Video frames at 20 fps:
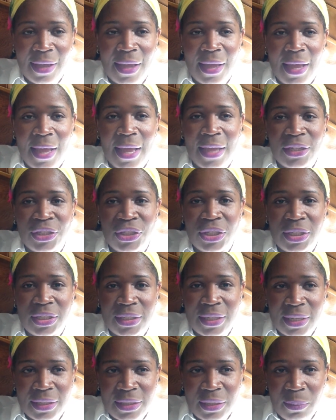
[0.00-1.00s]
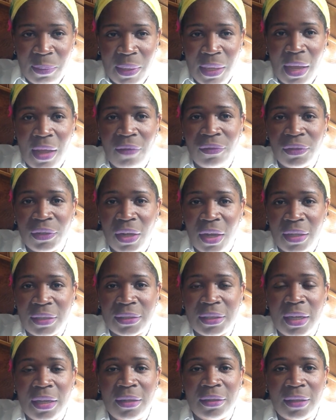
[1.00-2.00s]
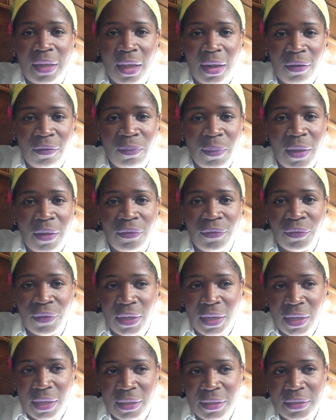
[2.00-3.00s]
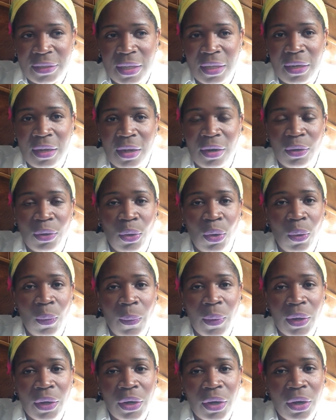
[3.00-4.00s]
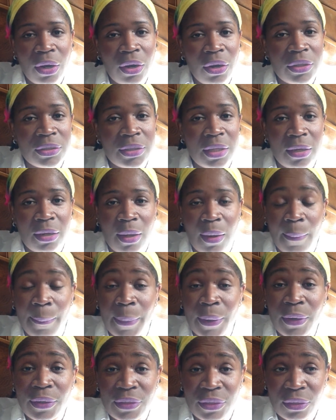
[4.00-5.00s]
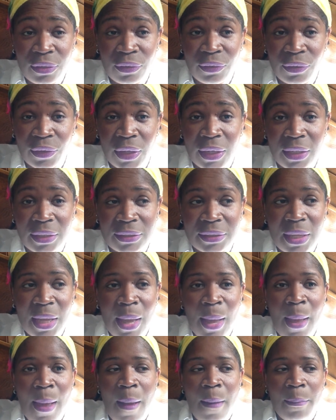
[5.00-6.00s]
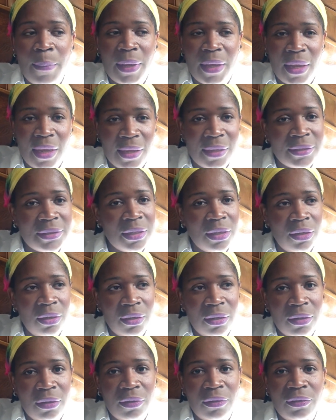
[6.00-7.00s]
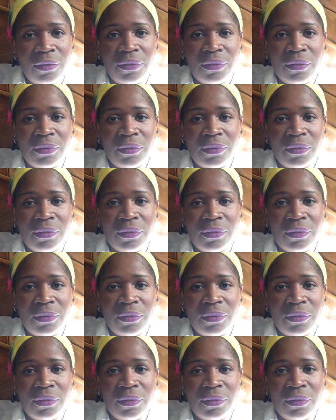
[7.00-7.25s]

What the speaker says: And she said to me, I've lost a lot of my friends, a lot of coworkers, a lot of personal friends because of